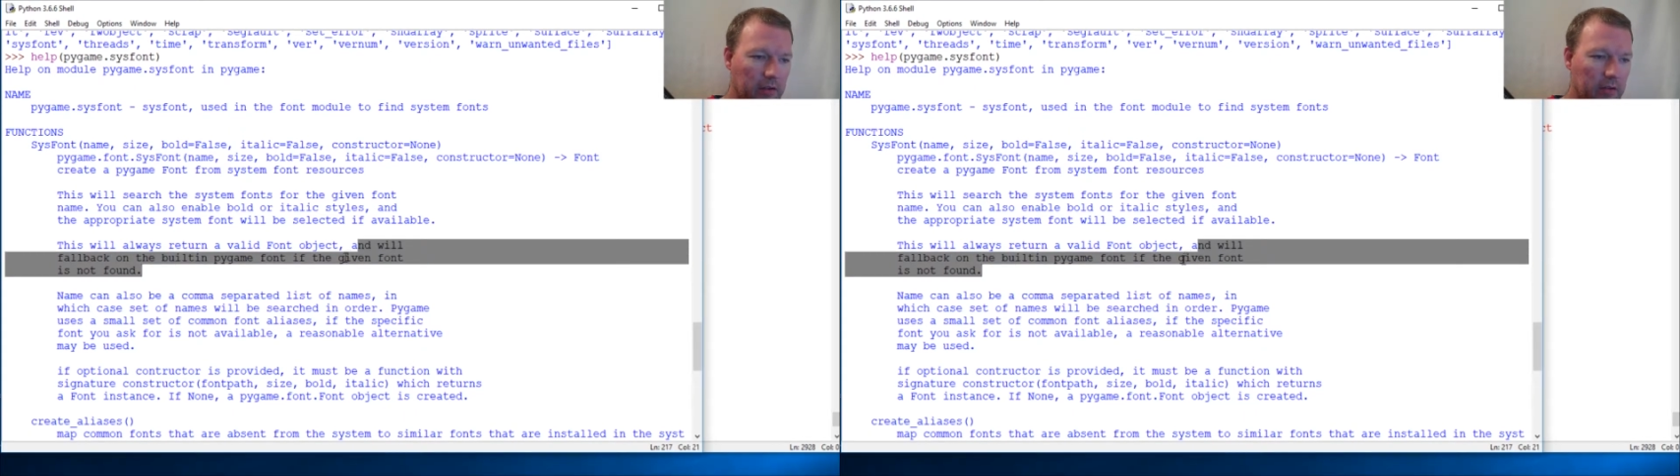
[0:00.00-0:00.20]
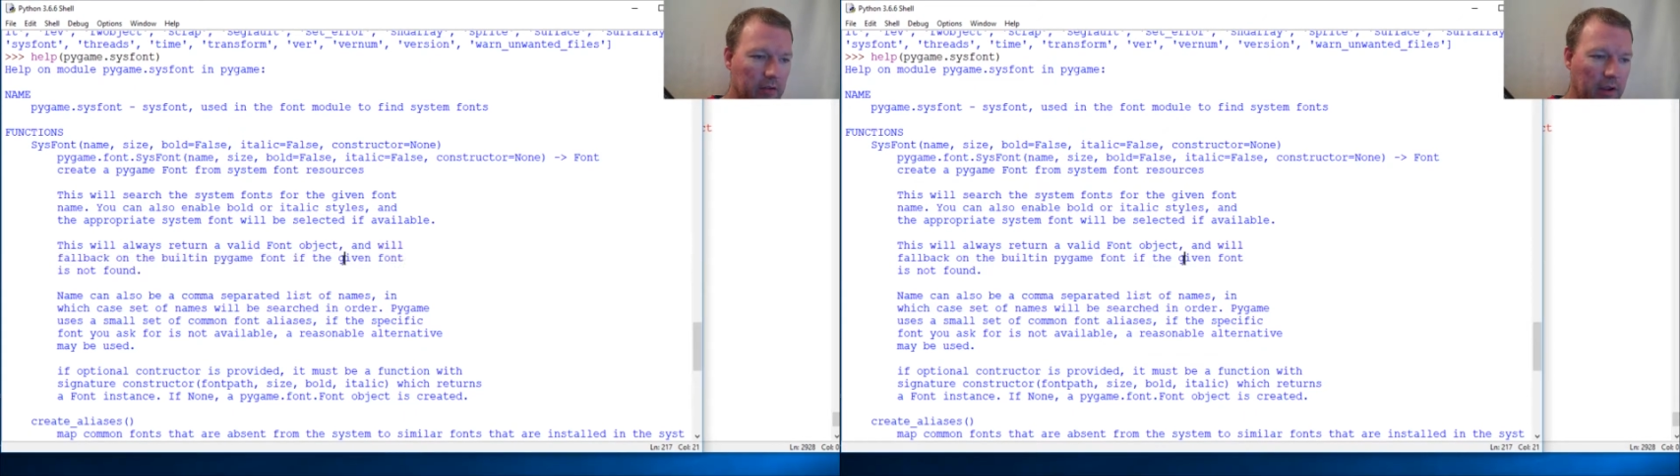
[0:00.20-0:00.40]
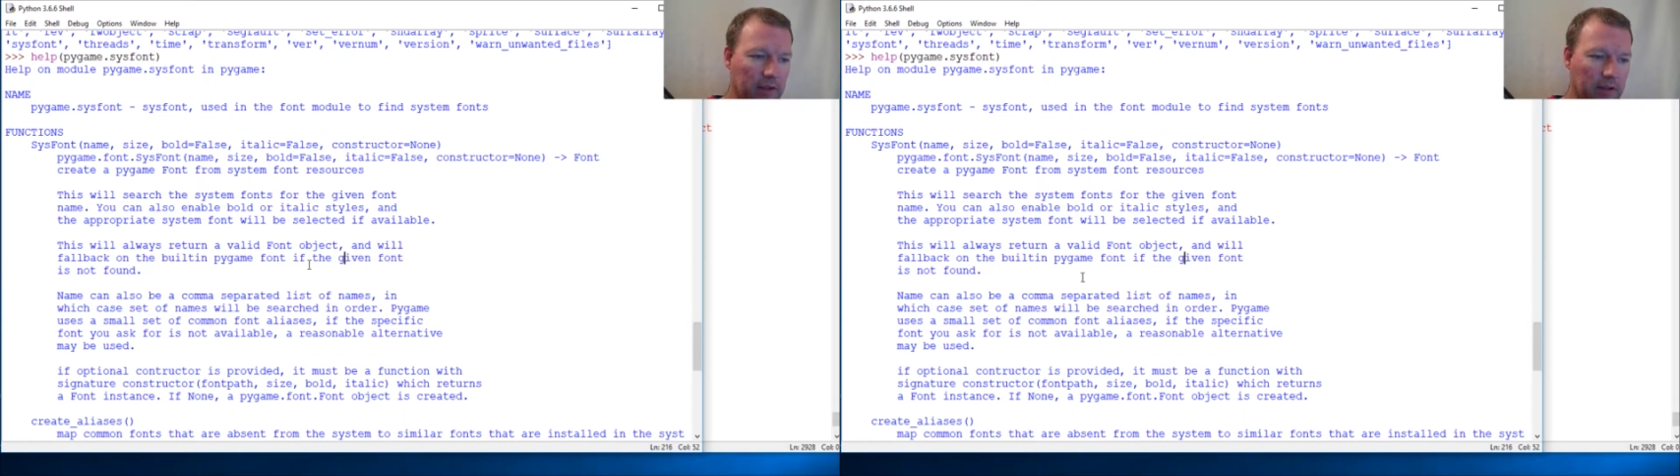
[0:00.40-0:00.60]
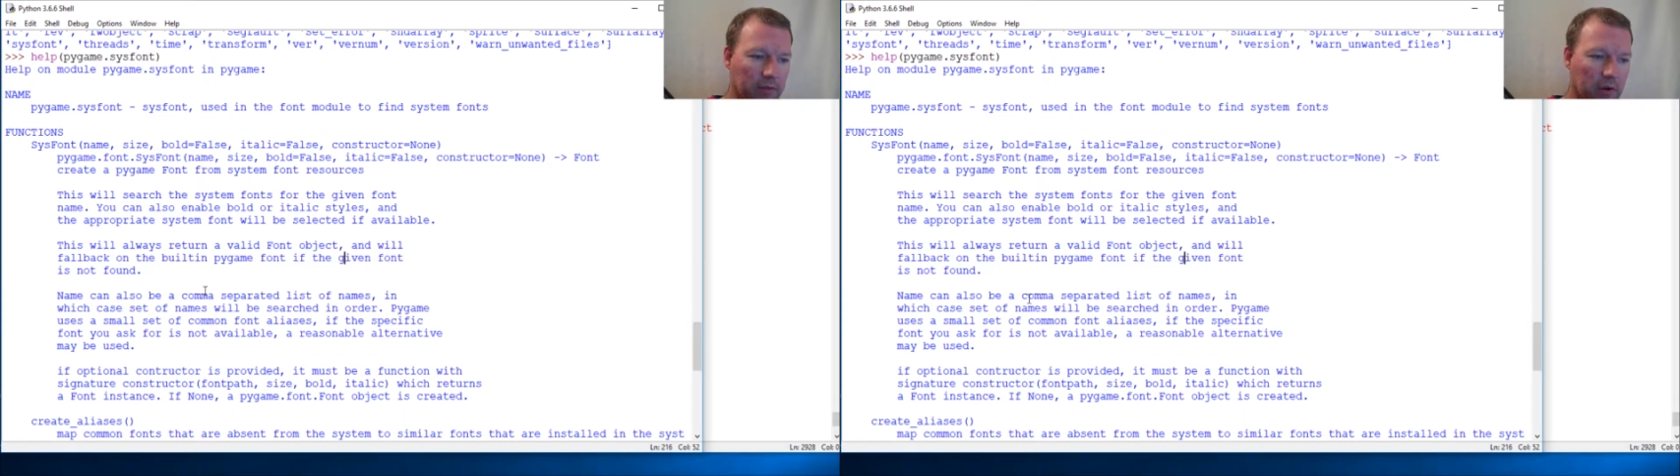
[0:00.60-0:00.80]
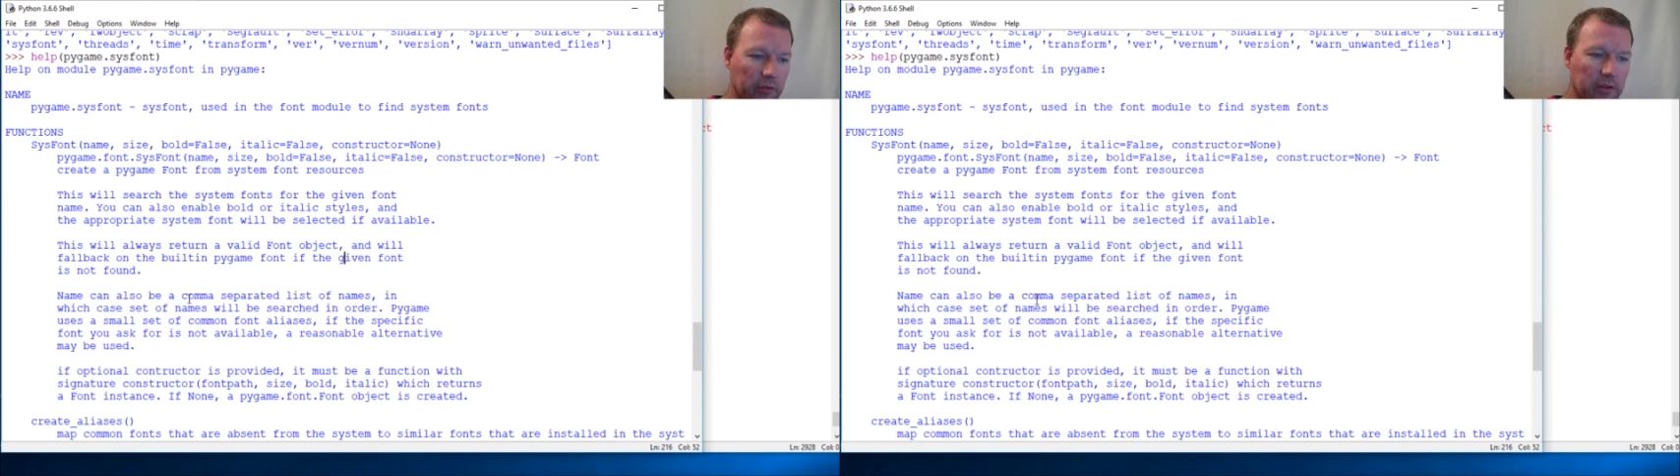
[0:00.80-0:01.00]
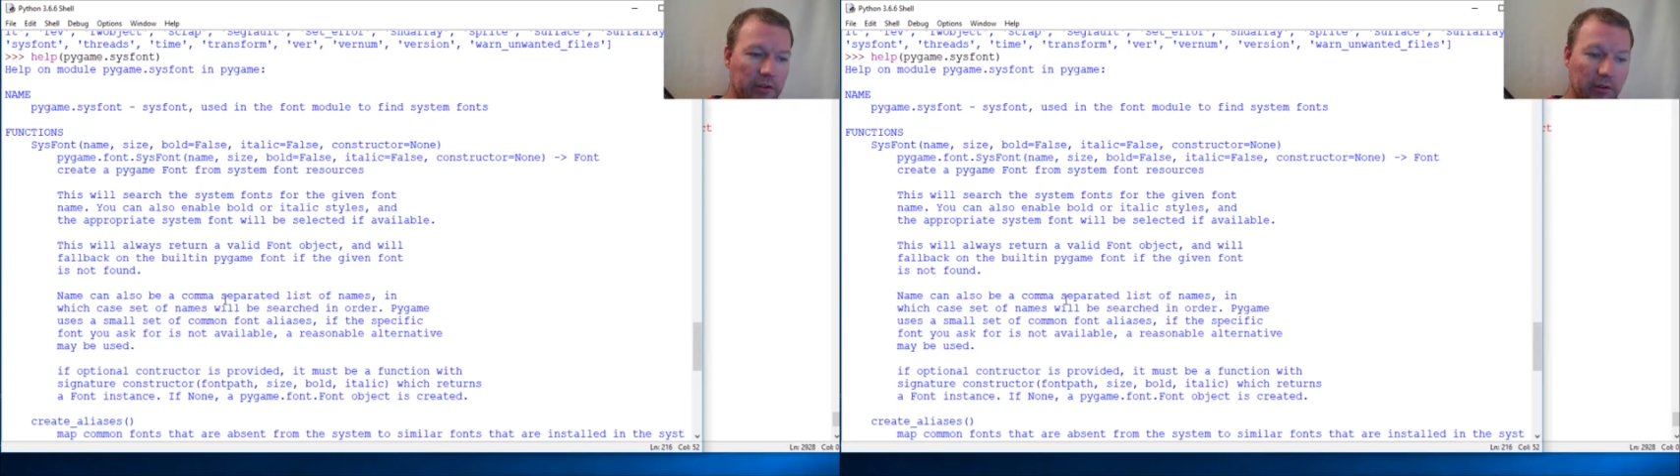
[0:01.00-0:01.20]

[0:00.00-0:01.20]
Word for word: to a default.